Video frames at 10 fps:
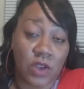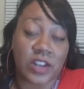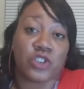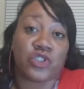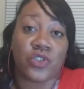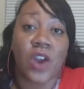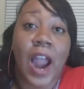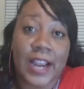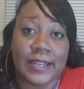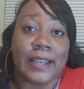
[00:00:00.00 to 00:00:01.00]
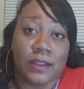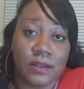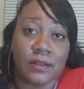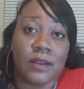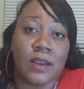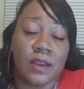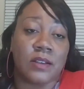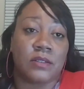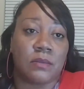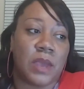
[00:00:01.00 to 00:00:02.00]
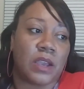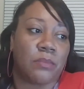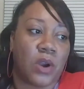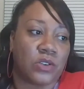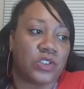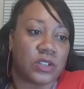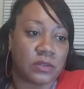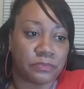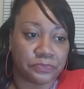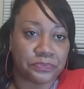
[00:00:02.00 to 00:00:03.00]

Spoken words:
You had to show your ID to make a purchase.